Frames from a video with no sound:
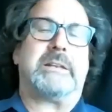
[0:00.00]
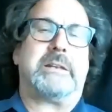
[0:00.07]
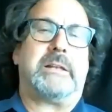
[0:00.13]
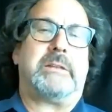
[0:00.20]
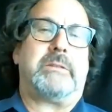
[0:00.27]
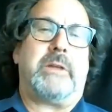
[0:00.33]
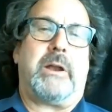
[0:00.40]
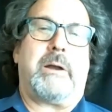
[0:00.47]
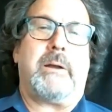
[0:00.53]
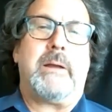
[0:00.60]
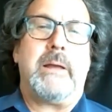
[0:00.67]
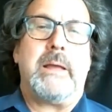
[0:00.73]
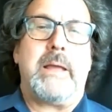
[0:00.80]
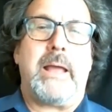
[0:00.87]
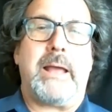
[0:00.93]
in there.
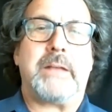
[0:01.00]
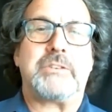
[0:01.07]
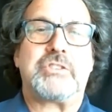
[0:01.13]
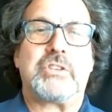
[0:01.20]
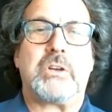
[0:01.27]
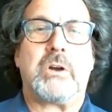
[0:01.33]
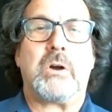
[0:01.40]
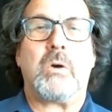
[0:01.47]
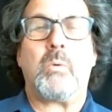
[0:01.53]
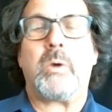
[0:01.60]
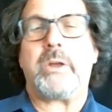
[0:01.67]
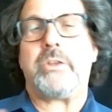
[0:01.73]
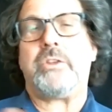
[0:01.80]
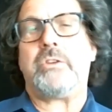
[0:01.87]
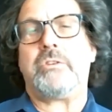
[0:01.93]
And so,
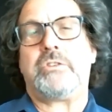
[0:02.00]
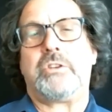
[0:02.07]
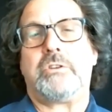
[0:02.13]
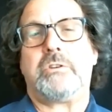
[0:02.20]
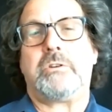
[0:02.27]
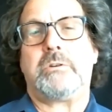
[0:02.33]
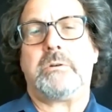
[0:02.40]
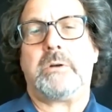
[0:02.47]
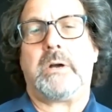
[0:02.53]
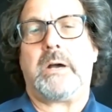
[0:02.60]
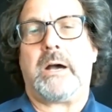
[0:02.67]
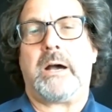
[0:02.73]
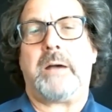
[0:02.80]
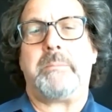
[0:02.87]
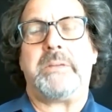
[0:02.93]
what you do
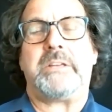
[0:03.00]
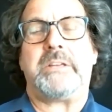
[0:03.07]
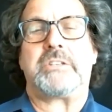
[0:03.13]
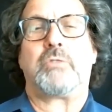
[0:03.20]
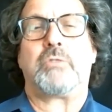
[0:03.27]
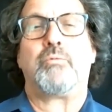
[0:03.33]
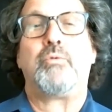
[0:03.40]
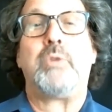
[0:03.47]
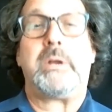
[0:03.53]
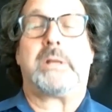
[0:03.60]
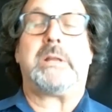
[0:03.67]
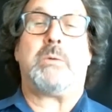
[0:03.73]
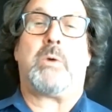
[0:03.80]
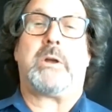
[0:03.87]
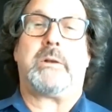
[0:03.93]
um, is a
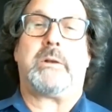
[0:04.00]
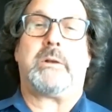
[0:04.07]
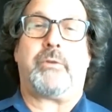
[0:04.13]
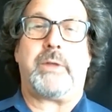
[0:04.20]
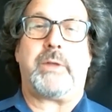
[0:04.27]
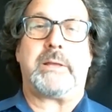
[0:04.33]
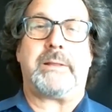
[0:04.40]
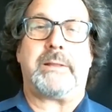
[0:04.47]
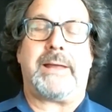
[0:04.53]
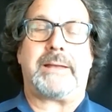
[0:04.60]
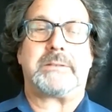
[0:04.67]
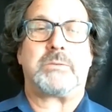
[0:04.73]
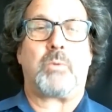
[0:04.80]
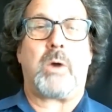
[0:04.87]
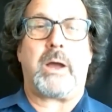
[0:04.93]
really wonderful thing, and
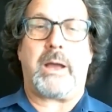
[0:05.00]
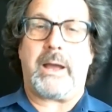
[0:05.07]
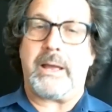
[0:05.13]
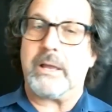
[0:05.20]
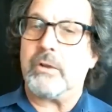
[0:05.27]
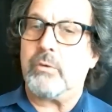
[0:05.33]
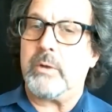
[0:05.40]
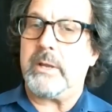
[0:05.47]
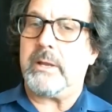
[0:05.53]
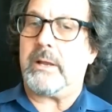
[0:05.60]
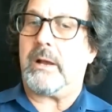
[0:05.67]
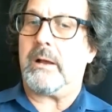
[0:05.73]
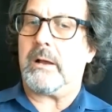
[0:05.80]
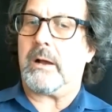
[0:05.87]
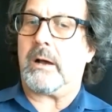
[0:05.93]
that's why I agree
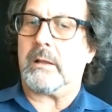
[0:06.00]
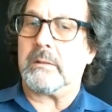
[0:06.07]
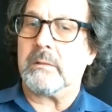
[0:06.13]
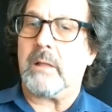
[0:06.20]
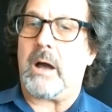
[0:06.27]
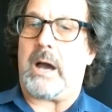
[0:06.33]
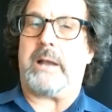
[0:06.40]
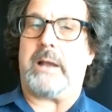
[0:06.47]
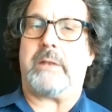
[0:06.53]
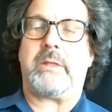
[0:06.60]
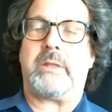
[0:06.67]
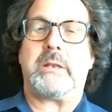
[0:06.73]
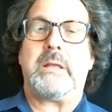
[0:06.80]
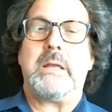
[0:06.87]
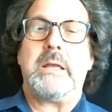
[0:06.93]
a lot that
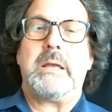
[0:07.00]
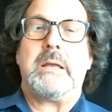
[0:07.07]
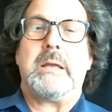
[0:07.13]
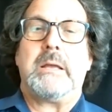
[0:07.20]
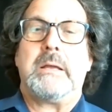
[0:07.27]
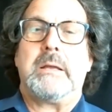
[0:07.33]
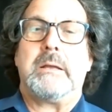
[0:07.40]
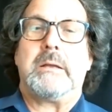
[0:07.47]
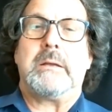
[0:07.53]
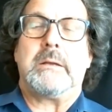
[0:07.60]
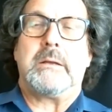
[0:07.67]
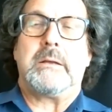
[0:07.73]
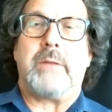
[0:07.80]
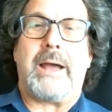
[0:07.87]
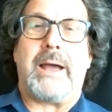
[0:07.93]

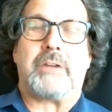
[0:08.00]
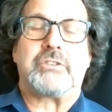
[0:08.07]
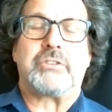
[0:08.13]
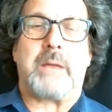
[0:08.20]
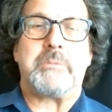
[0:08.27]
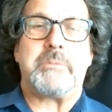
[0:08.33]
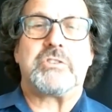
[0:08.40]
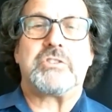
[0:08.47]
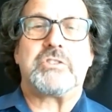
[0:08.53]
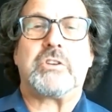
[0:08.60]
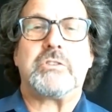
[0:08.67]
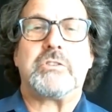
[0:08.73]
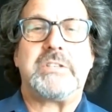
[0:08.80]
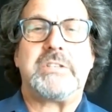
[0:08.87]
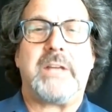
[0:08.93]
the Alzheimer's
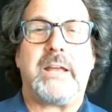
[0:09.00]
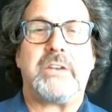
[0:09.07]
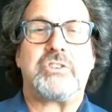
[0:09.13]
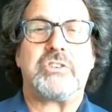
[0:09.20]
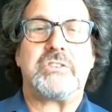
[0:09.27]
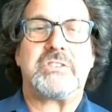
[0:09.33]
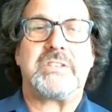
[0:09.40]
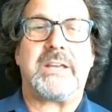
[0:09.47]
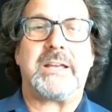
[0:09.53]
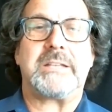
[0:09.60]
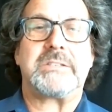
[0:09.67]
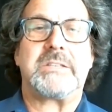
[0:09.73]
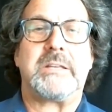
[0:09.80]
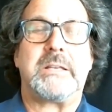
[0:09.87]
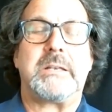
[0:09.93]
Association says
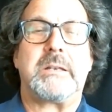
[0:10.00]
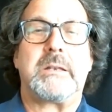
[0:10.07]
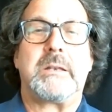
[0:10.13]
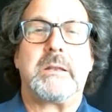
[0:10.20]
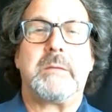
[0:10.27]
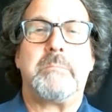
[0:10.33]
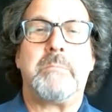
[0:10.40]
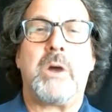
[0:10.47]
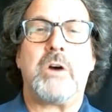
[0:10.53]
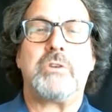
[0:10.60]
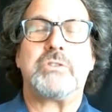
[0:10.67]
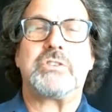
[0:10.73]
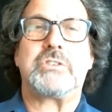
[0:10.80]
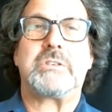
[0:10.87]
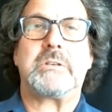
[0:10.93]
that
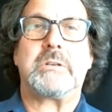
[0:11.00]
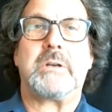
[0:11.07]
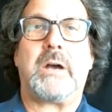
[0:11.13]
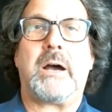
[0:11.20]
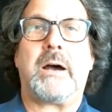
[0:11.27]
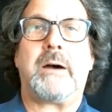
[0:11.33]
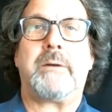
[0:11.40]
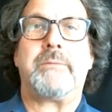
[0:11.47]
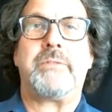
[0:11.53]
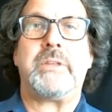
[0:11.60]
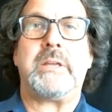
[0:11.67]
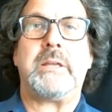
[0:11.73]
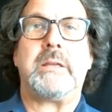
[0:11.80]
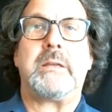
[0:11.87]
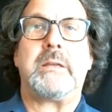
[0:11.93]
most of
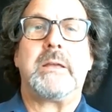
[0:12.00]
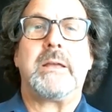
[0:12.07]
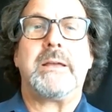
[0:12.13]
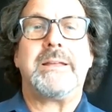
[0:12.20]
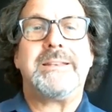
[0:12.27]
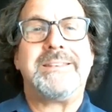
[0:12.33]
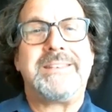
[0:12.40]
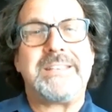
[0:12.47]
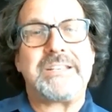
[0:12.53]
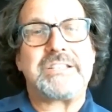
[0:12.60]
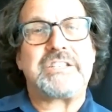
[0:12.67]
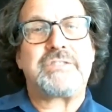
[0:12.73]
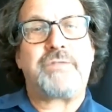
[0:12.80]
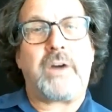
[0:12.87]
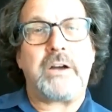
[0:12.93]
the
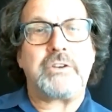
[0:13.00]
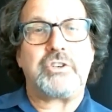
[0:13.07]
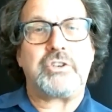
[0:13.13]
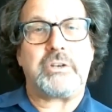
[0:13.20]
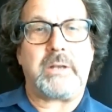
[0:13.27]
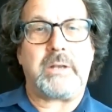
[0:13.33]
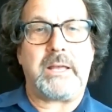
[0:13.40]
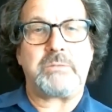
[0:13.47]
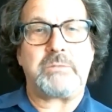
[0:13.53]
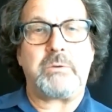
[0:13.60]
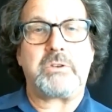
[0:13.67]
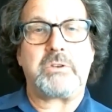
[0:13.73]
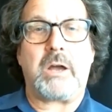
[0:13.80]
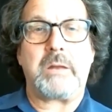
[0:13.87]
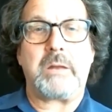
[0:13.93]
dysfunction, as we were
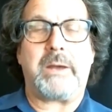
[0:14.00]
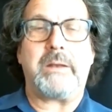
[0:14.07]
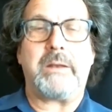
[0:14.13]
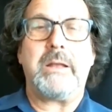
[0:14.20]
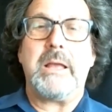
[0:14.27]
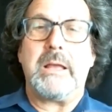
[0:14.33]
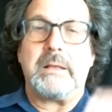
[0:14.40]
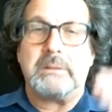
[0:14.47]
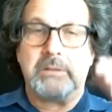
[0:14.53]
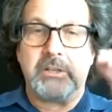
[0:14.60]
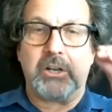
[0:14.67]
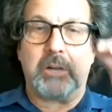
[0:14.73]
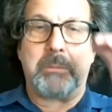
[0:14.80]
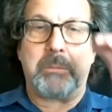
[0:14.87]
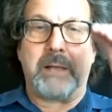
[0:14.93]
talking about, little
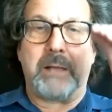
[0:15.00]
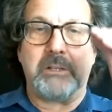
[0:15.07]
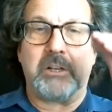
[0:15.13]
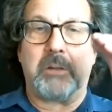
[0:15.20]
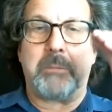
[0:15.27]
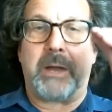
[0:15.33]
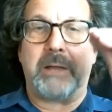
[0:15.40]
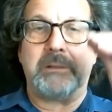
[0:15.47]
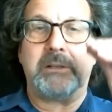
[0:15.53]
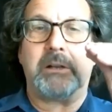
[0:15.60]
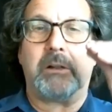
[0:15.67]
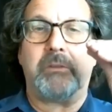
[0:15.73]
by little by little, the